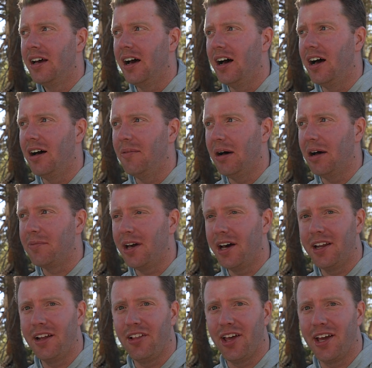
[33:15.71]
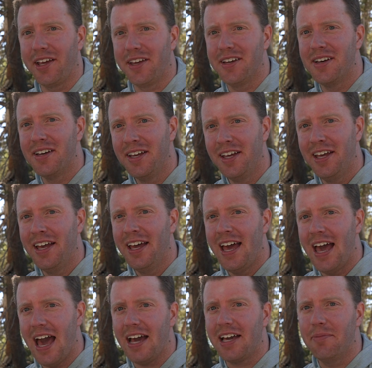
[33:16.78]
I'm kind of like
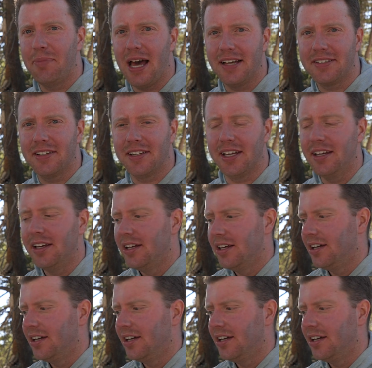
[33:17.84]
at capacity,